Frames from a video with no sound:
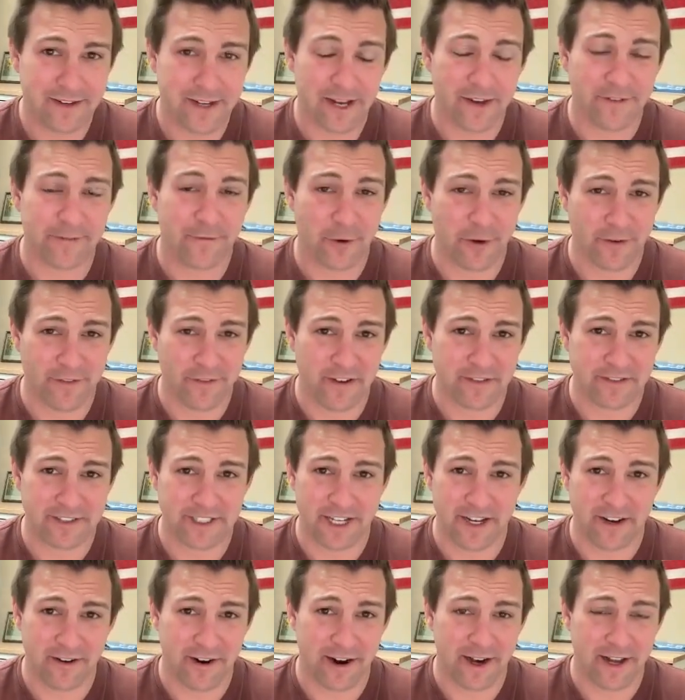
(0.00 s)
and
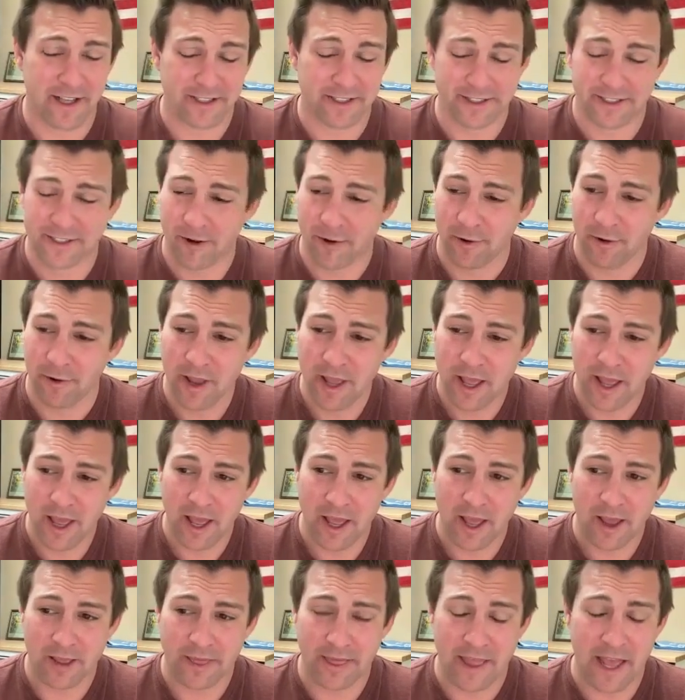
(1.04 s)
45Z credits. So
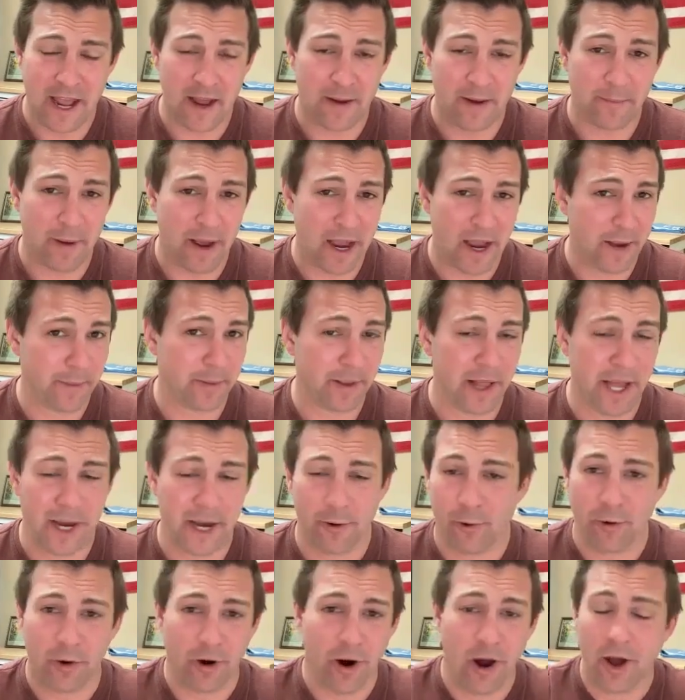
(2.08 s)
that pipeline
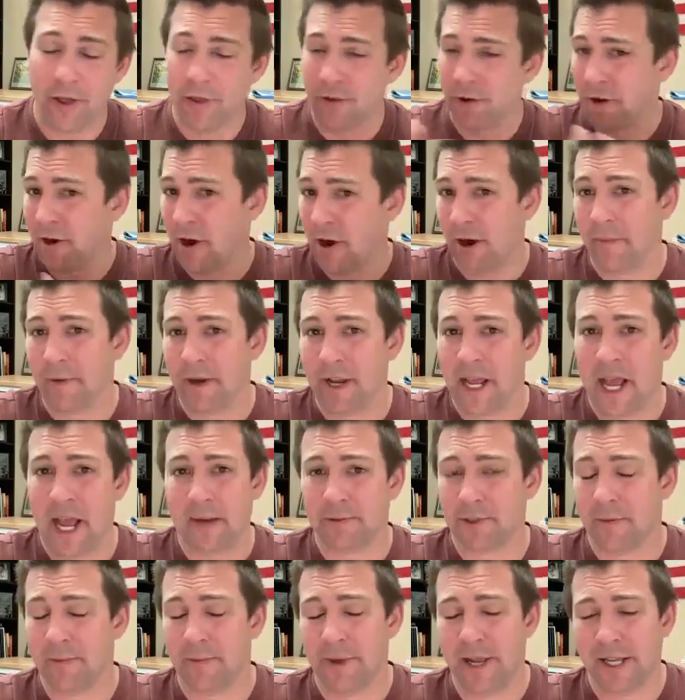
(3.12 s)
or other carbon
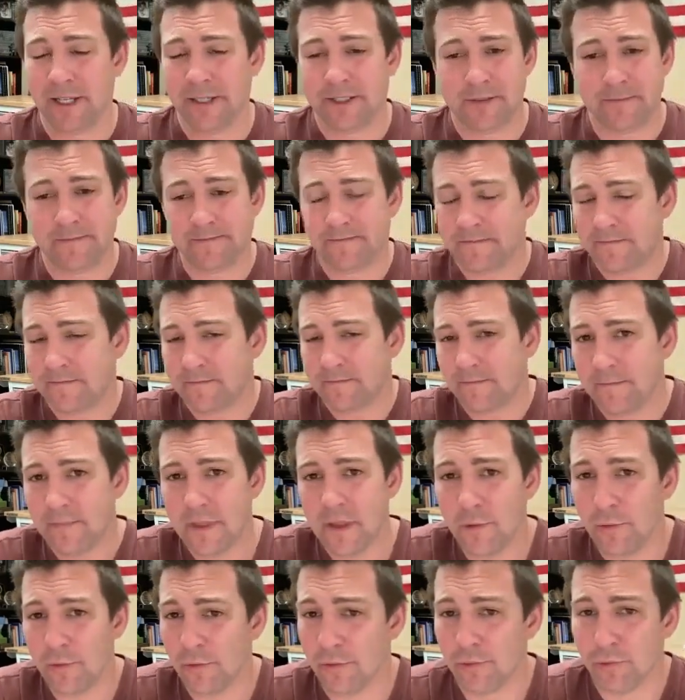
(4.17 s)
capture means
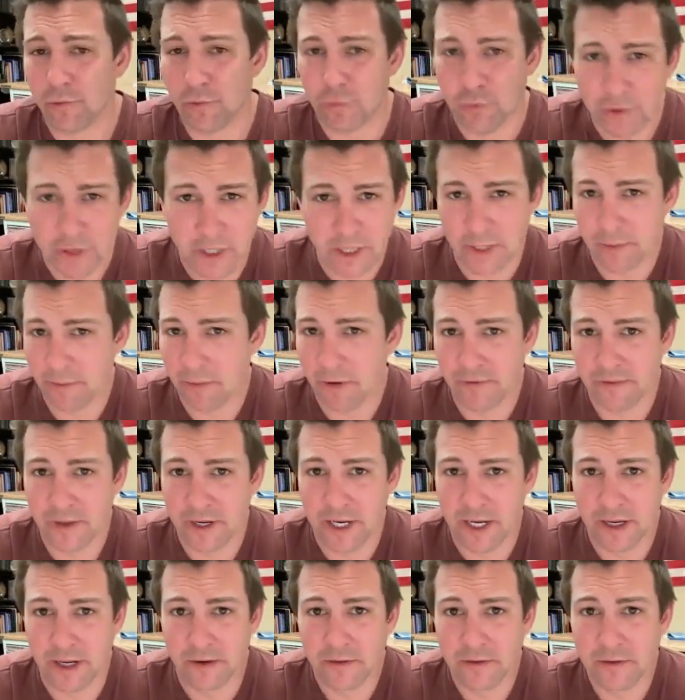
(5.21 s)
would really move the
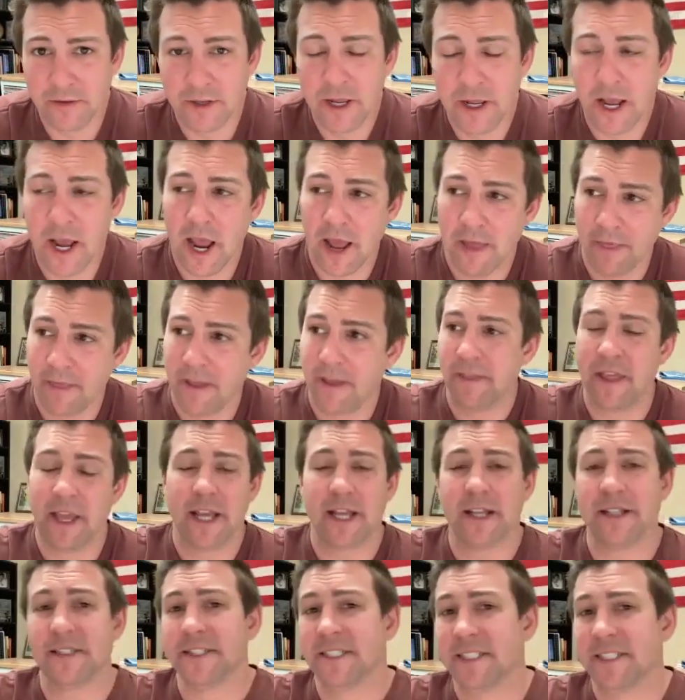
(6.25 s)
needle. And then they
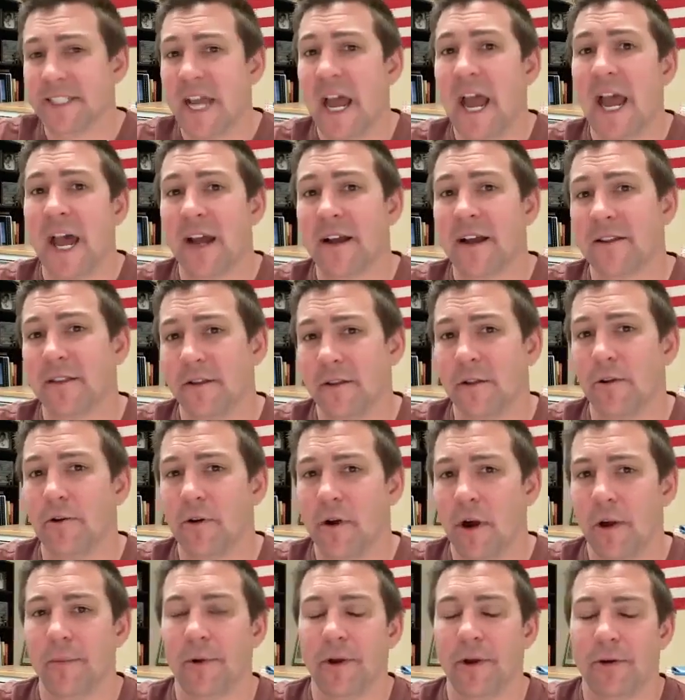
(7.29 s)
could stack the low
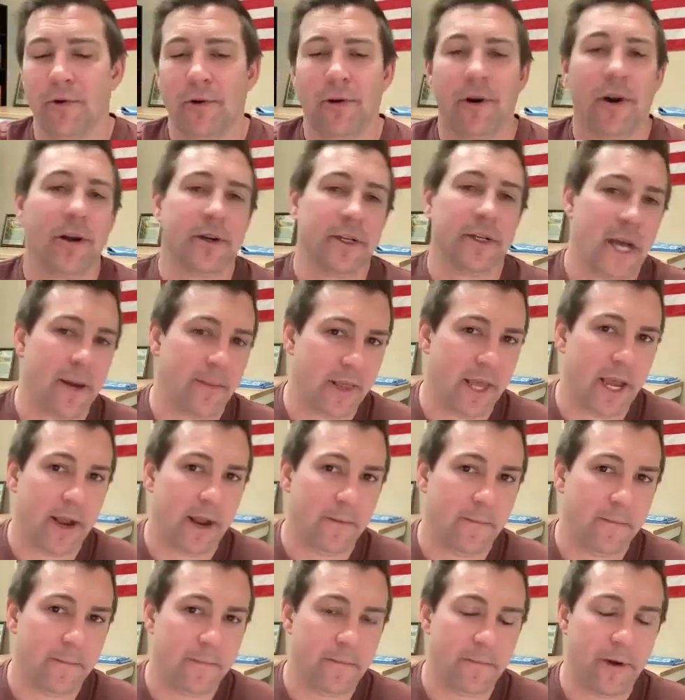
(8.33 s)
carbon corn on top of that,
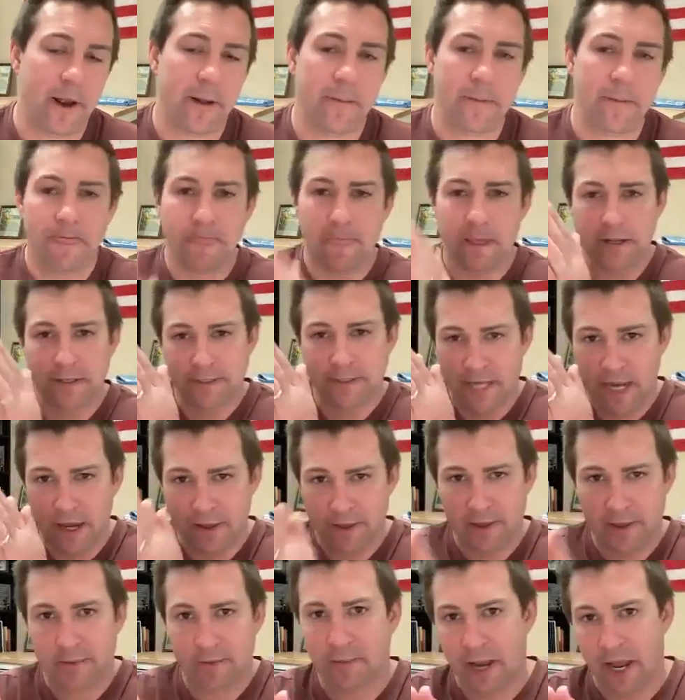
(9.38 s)
right? Because now
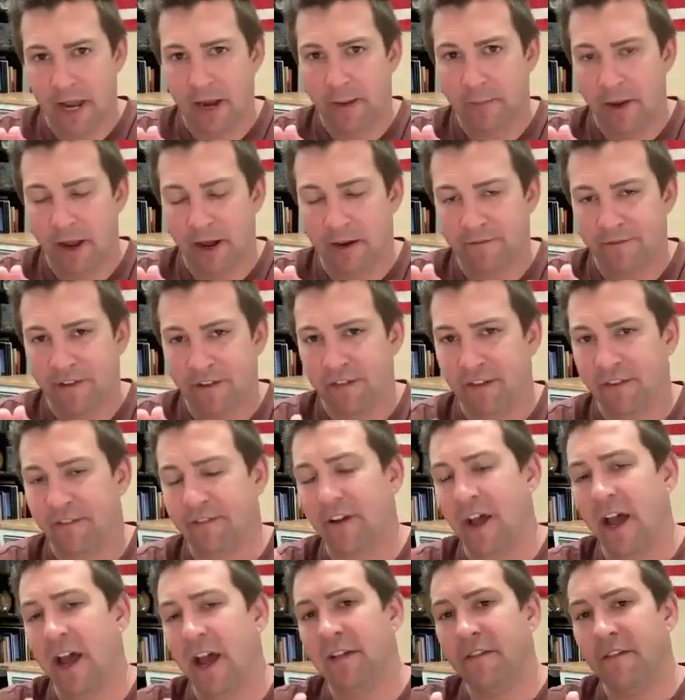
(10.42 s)
they'd be at about a
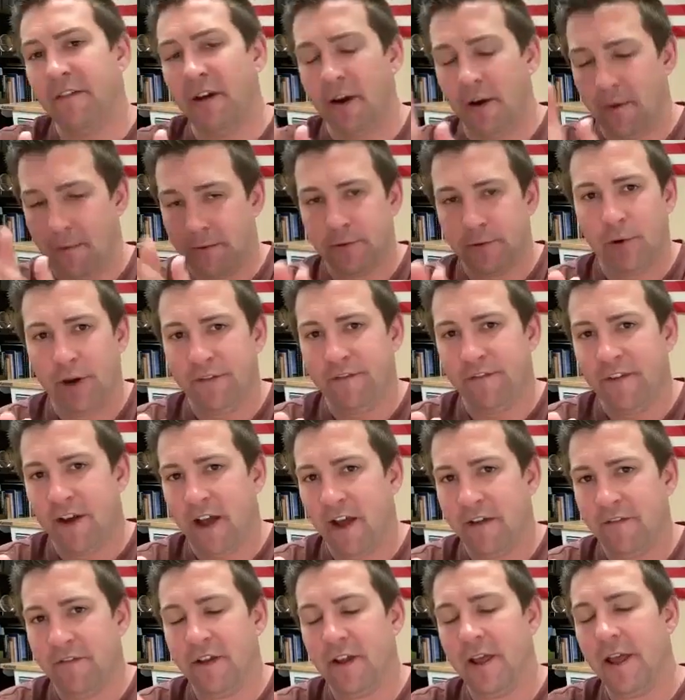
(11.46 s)
55 or
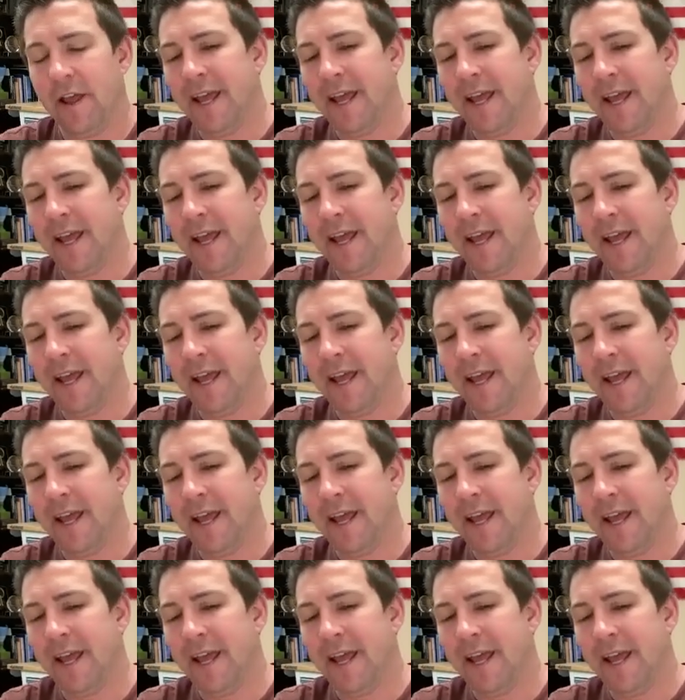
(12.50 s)
25.